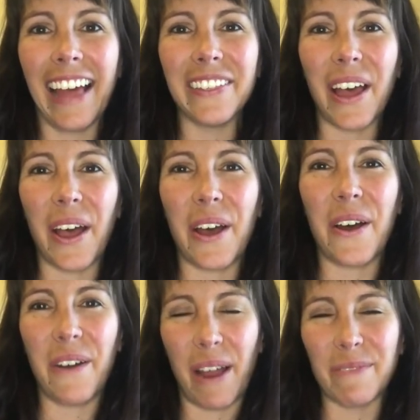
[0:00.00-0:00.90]

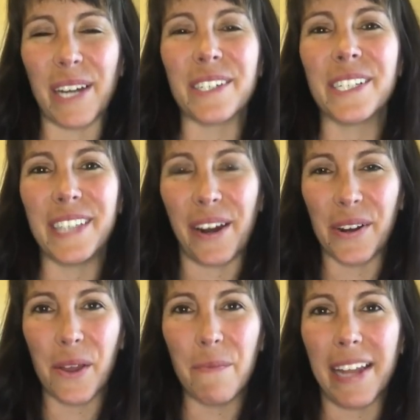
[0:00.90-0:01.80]
Hello, I'm Dr.
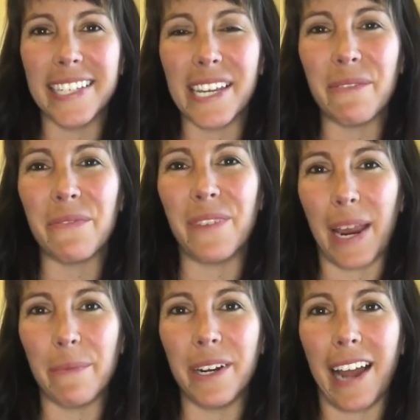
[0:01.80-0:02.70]
Sarah Gomendi with
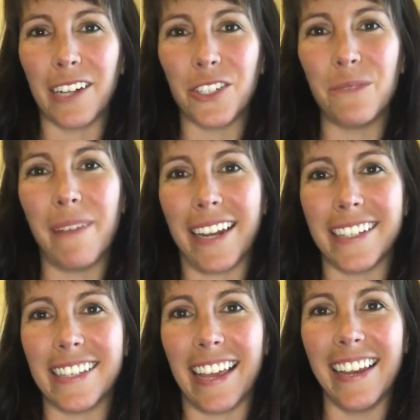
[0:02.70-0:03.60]
Vibrant Natural
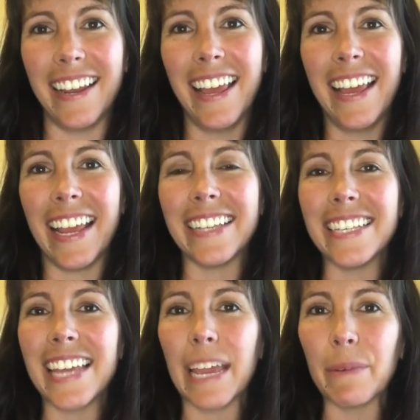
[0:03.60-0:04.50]
Medicine, and
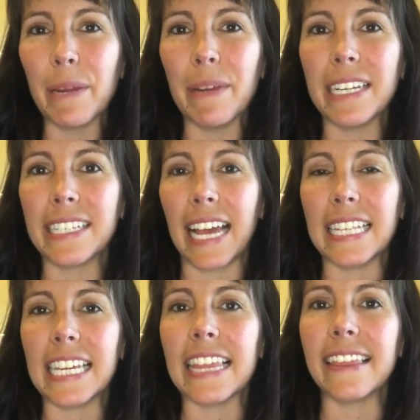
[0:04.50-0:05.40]
today I'm going to be
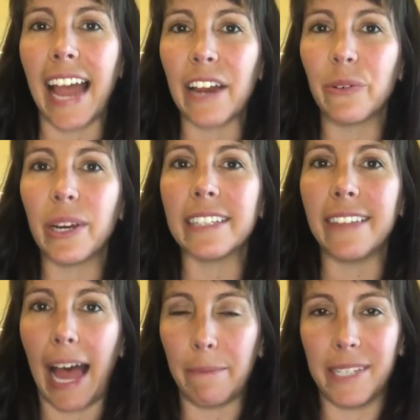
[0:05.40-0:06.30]
discussing thyroid
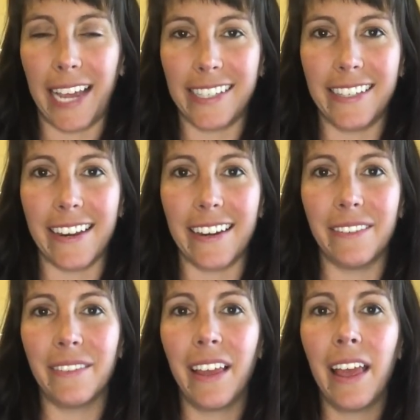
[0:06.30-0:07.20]
lab
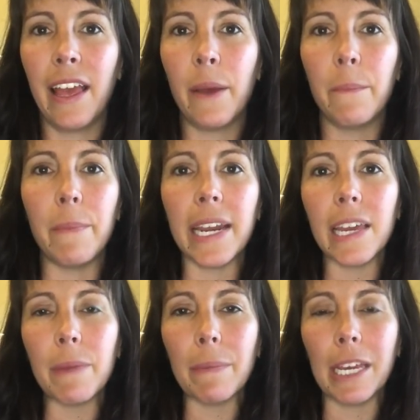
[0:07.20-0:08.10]
testing. Many
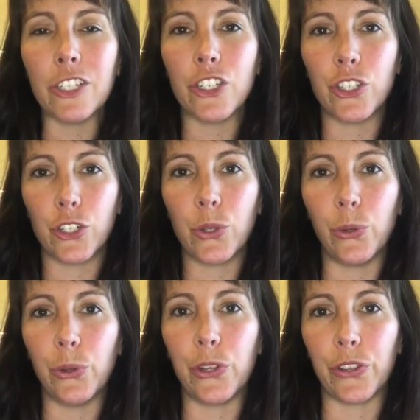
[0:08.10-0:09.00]
of my patients are
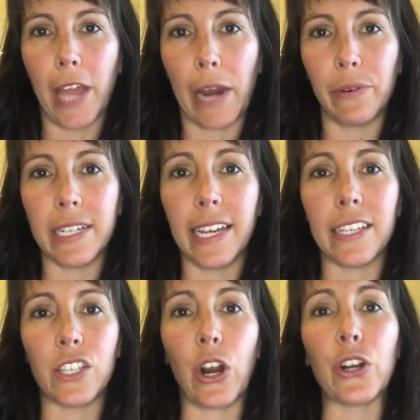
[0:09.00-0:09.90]
told their thyroid
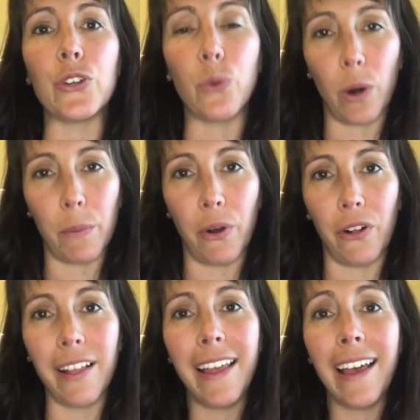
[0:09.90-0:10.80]
tests are
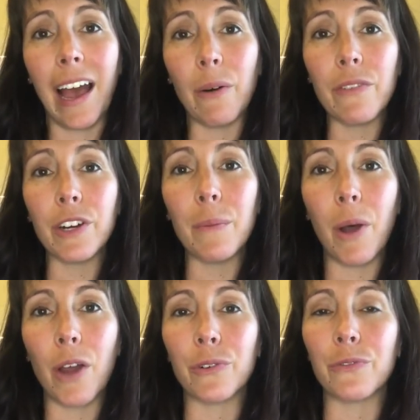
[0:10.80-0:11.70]
normal. However,
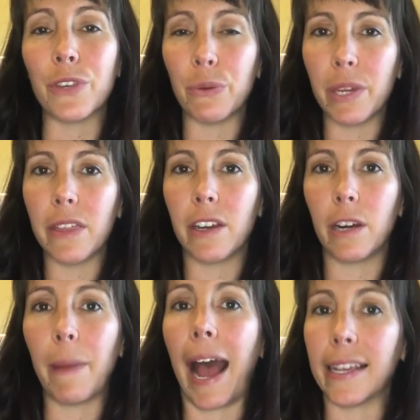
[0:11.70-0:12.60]
upon reviewing
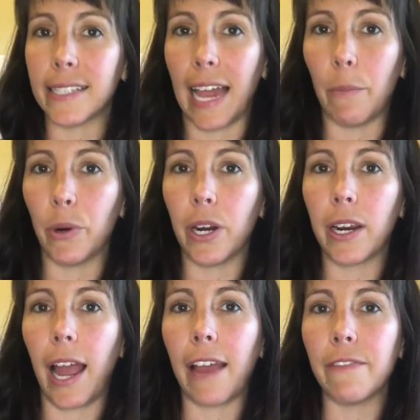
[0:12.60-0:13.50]
their past lab
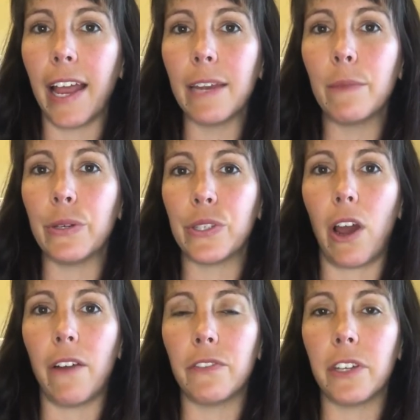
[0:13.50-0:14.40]
work, I find most
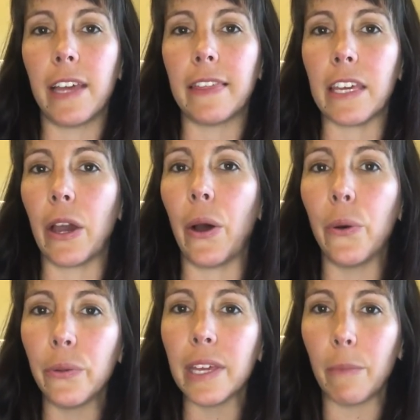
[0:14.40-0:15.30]
often that the
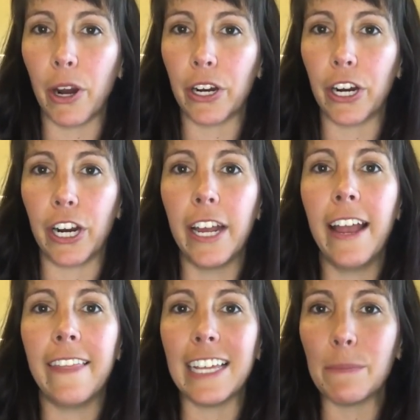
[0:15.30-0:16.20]
only marker
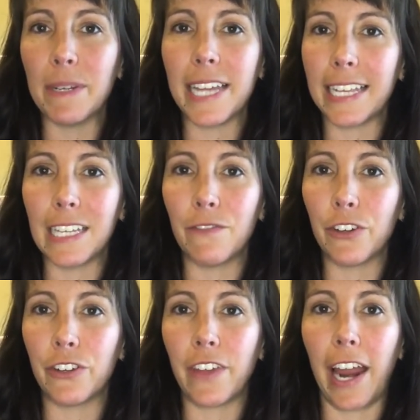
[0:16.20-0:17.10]
that's been tested
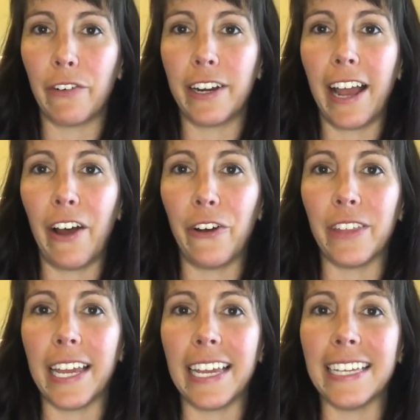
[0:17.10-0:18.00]
for their thyroid
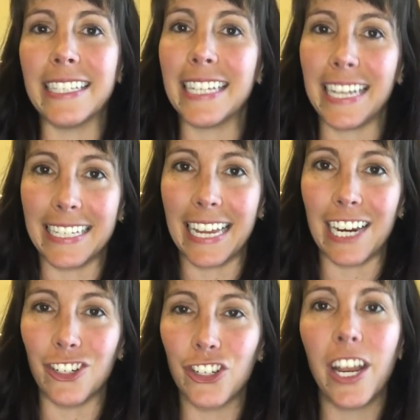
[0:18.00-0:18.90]
health is
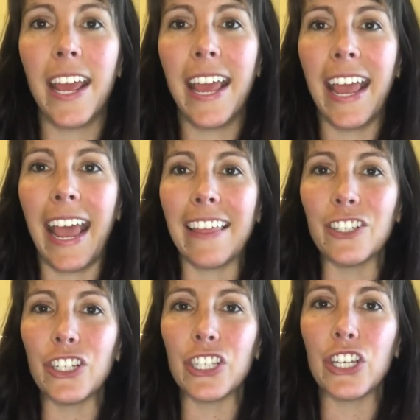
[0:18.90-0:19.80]
TSH. And
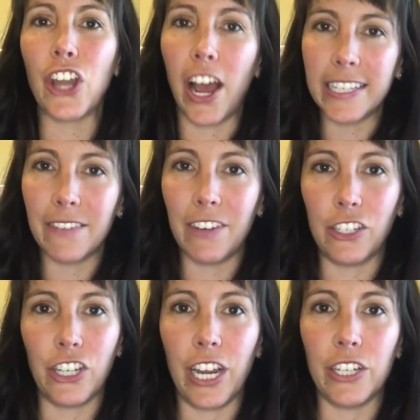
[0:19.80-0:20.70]
that's just not
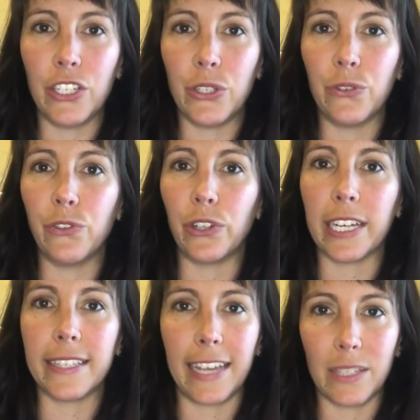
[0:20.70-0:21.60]
sufficient to
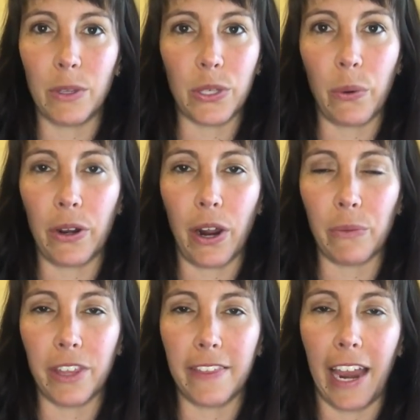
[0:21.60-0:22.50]
fully assess what's going on
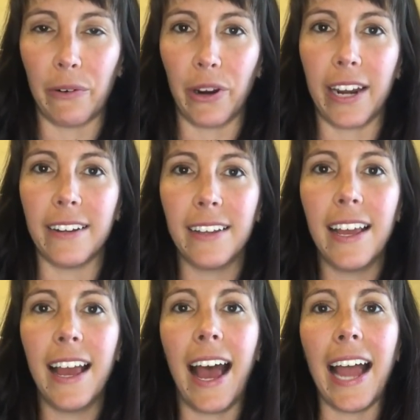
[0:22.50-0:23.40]
with the thyroid.
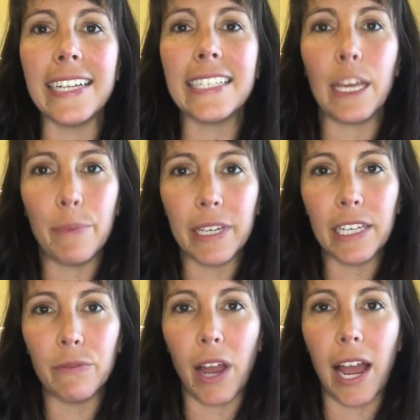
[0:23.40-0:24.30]
I
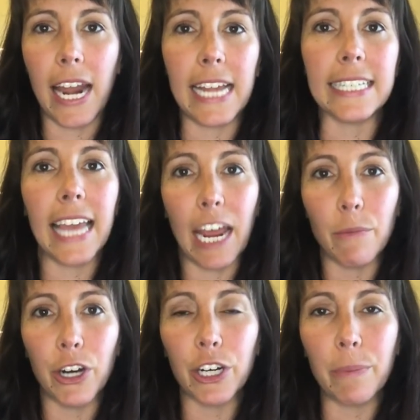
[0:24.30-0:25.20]
typically run a
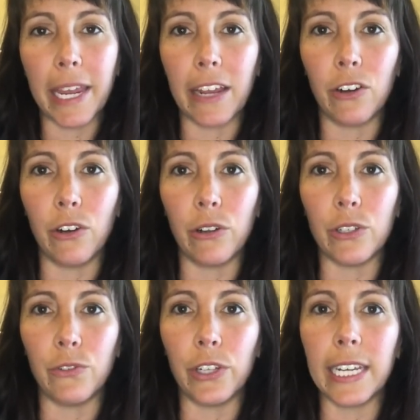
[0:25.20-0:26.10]
10-marker panel
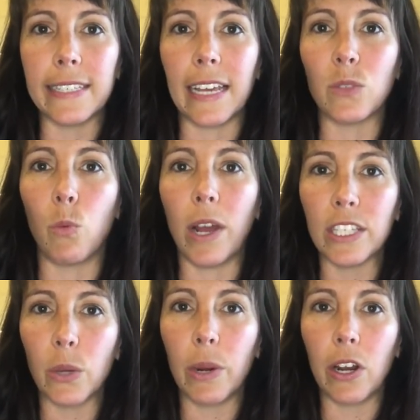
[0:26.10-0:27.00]
to fully assess
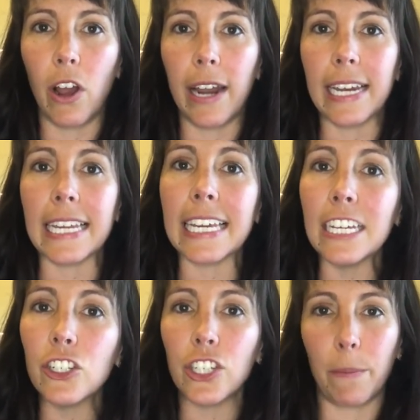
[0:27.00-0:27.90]
what's going on in
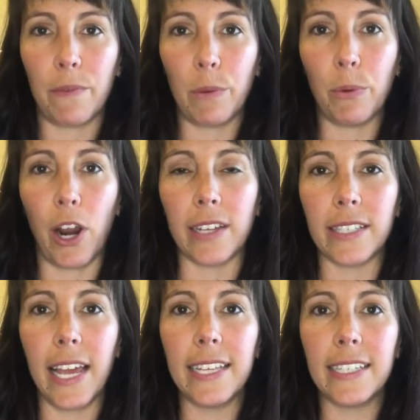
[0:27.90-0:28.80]
each step of the
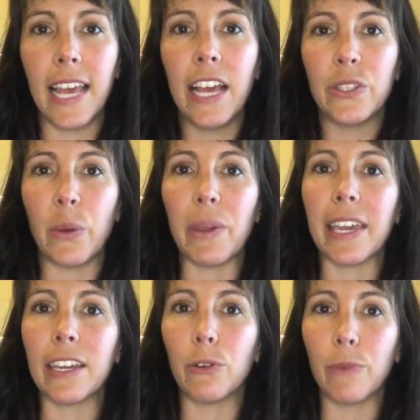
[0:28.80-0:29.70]
process so that we
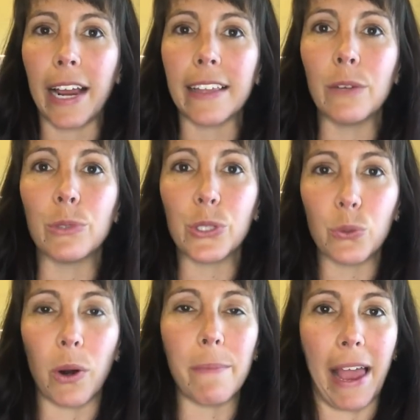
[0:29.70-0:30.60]
can correctly
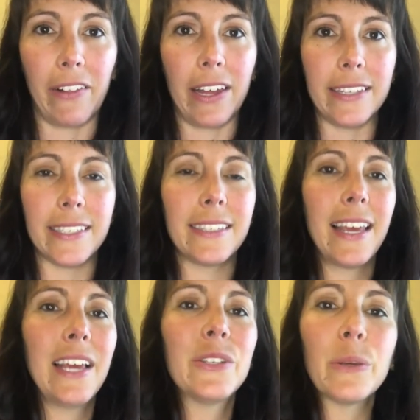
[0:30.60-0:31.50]
restore balance.
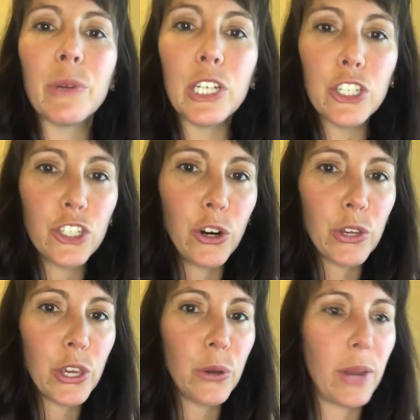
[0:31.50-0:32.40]
So I'm going to show
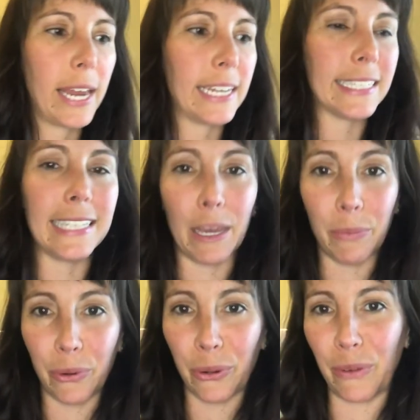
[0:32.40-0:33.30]
you an
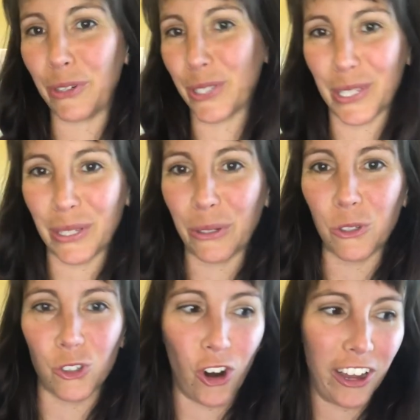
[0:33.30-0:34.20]
example of just this little
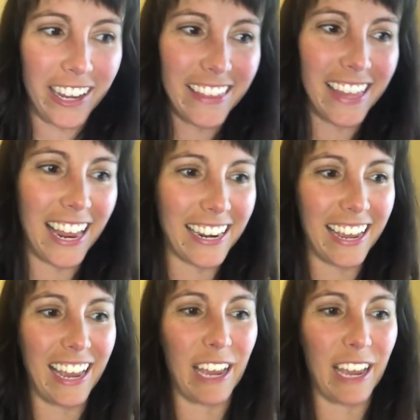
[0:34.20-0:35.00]
drawing that